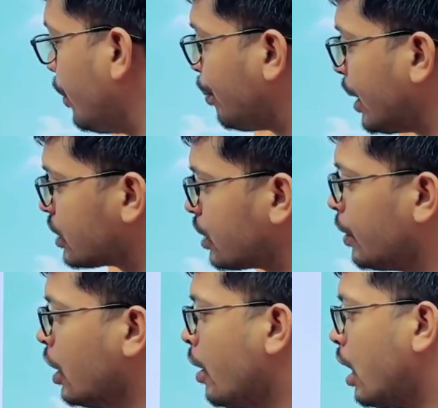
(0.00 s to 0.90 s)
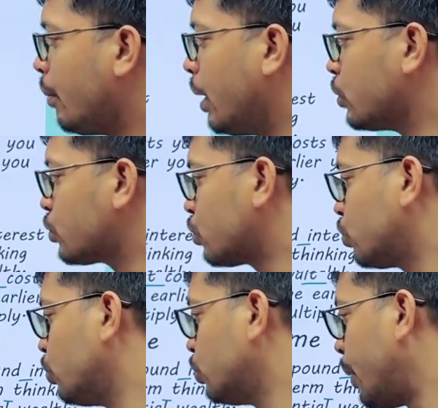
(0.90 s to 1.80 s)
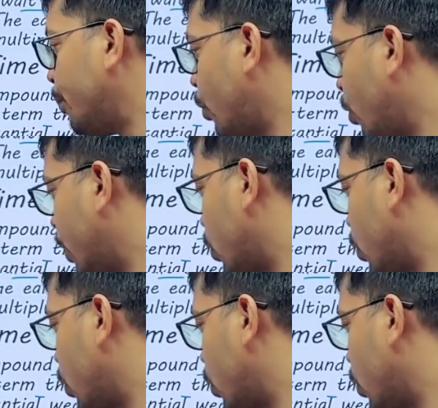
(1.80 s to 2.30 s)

impressive amounts through the power